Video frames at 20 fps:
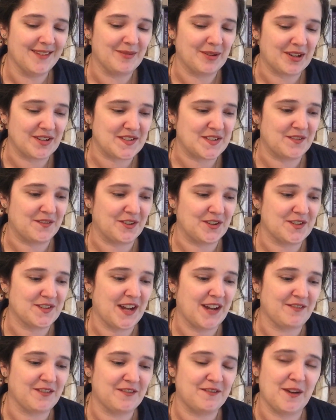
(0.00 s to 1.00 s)
because the first
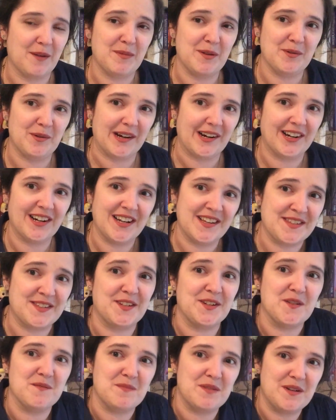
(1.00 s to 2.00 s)
half of February is
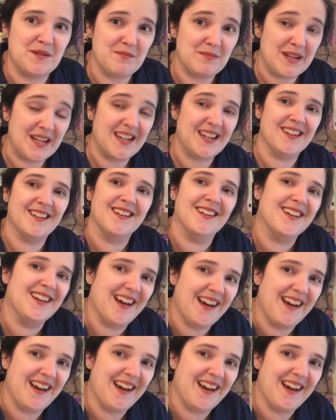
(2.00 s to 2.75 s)
going to be me